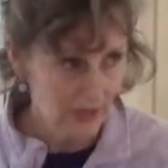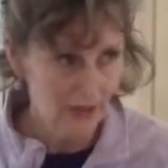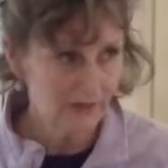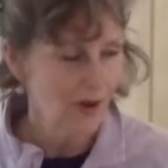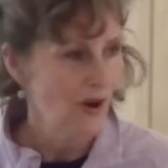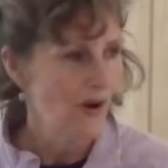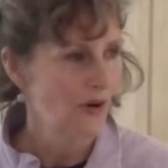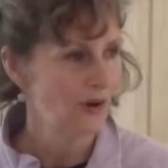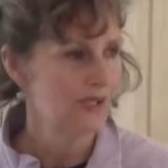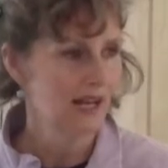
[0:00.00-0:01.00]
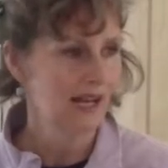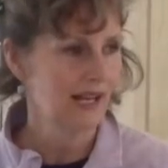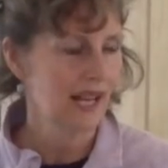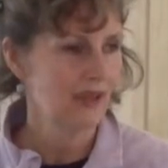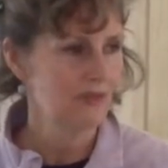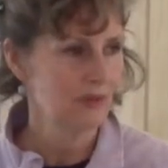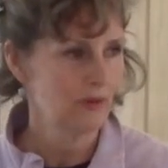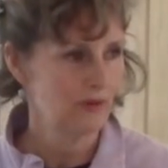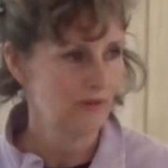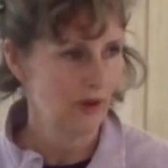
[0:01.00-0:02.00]
weave? Or is it on a canvas
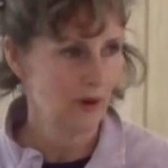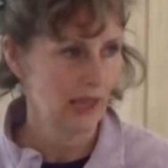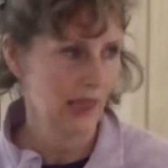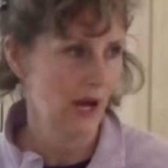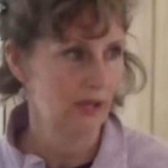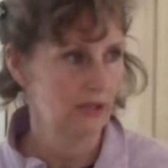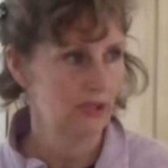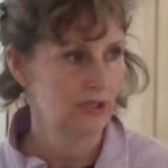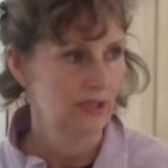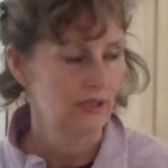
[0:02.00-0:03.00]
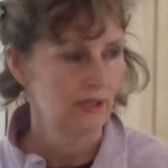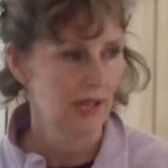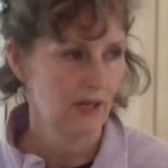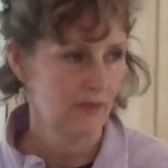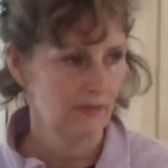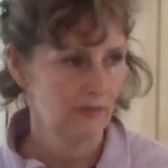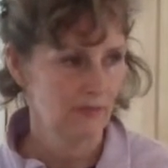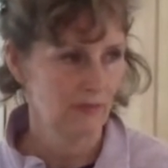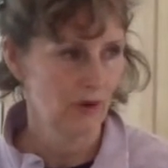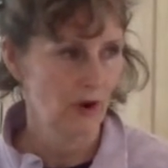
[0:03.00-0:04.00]
with a very large kind of
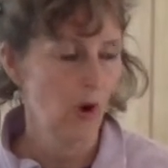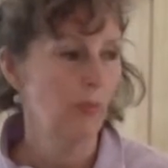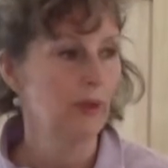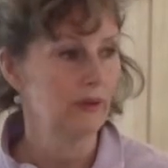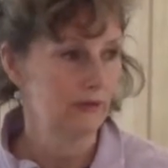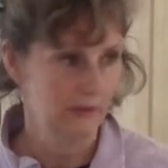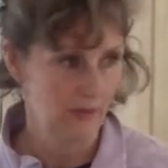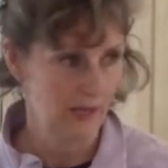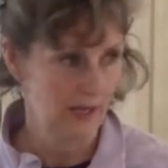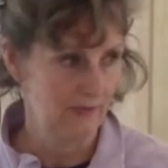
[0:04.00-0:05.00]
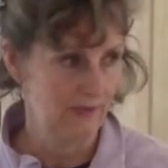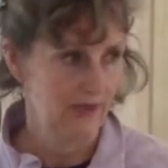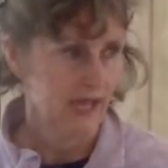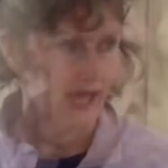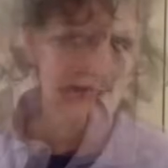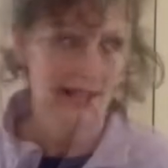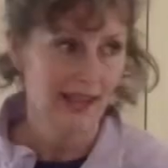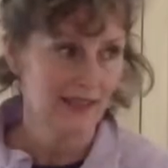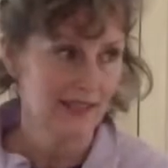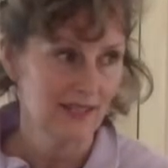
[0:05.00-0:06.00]
open weave? And
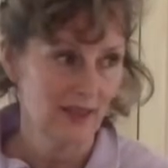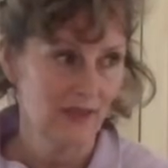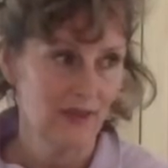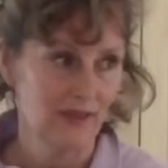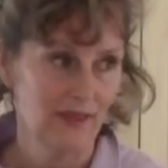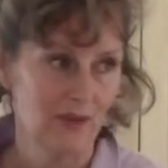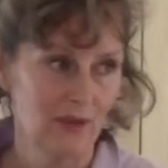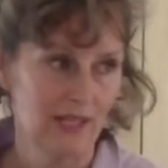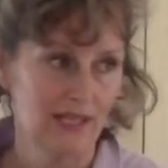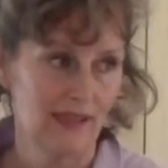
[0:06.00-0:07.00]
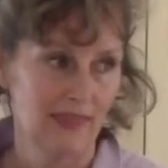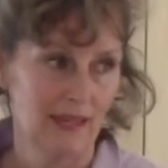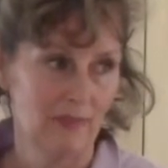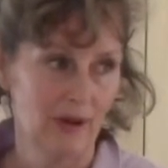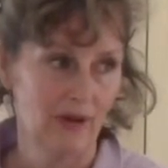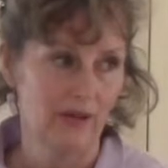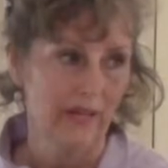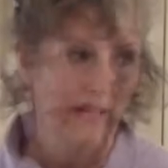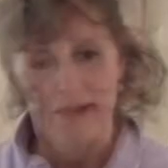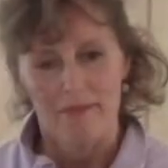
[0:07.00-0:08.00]
scale is another thing that we need to think about.
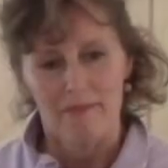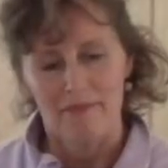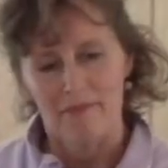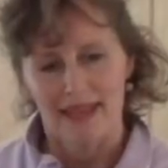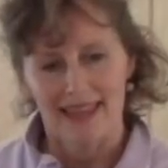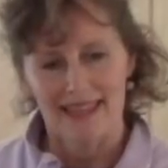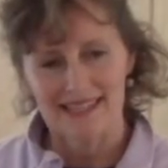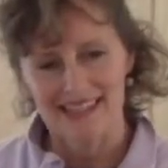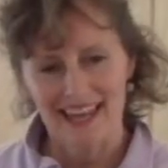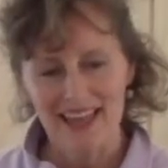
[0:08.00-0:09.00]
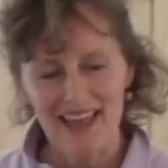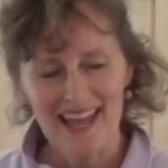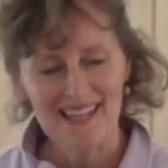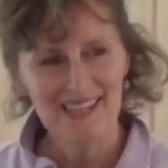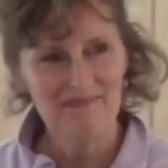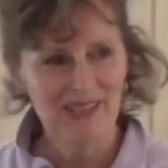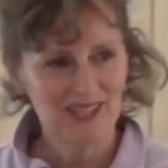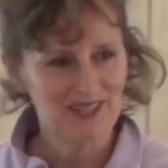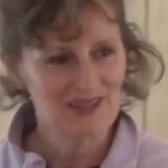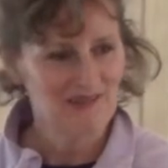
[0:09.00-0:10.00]
The scale has something
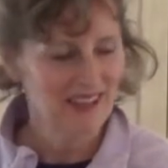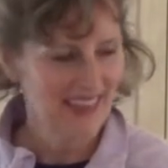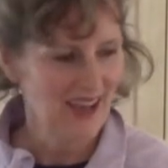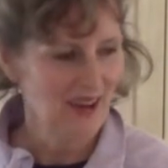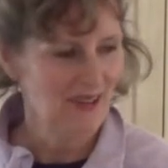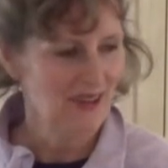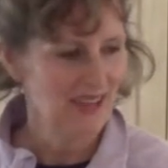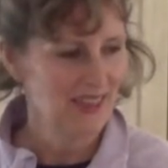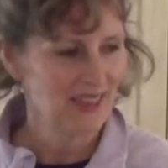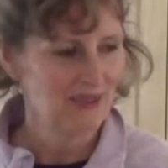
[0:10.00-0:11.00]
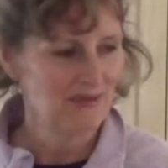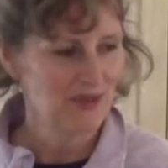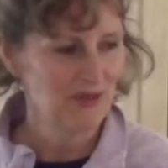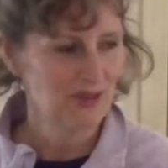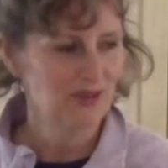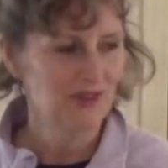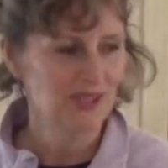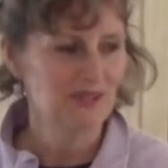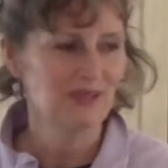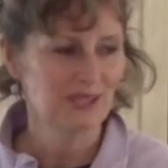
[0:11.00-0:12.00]
to do with how the viewer is going
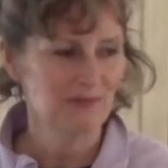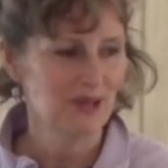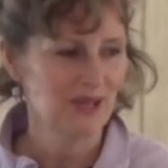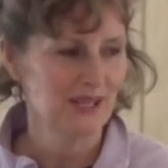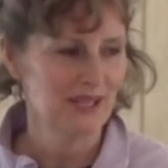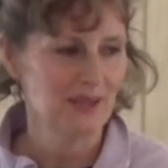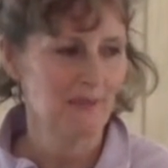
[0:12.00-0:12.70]
to experience the